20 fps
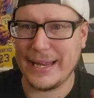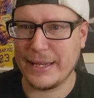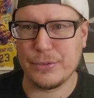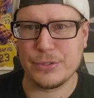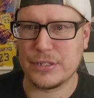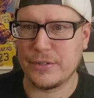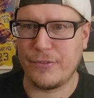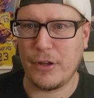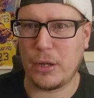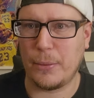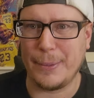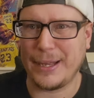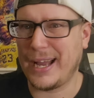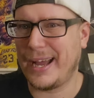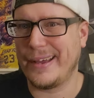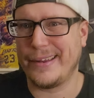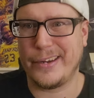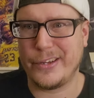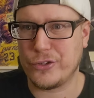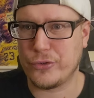He was a development
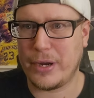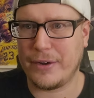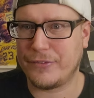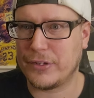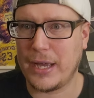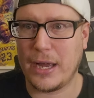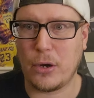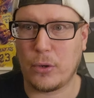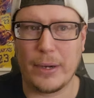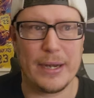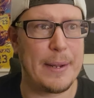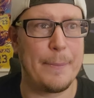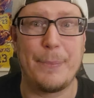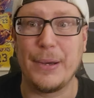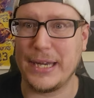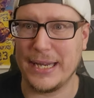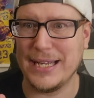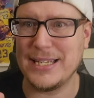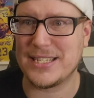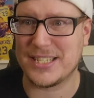guy, an undrafted guy already.
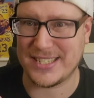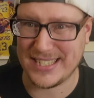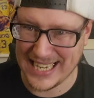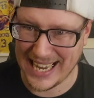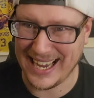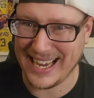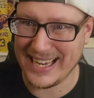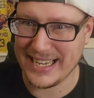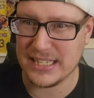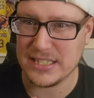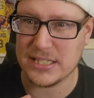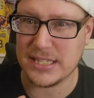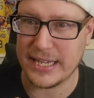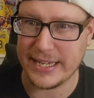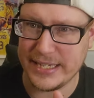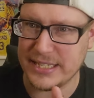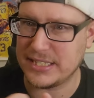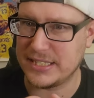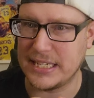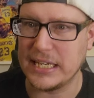But his size
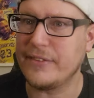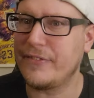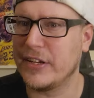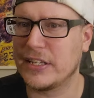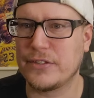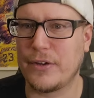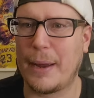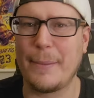and his defense,